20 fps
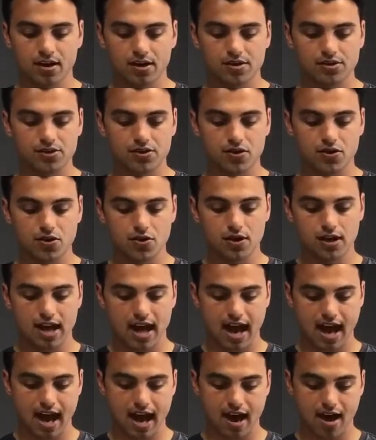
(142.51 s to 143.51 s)
so you can
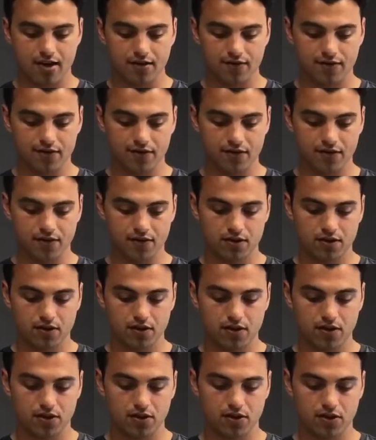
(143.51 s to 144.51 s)
have
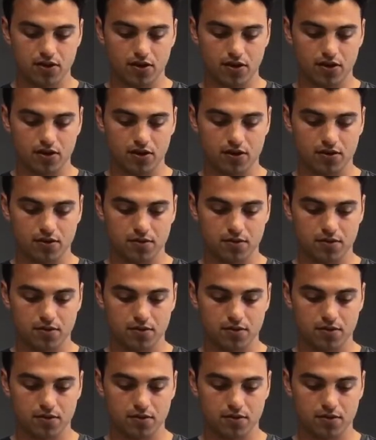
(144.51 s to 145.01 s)
your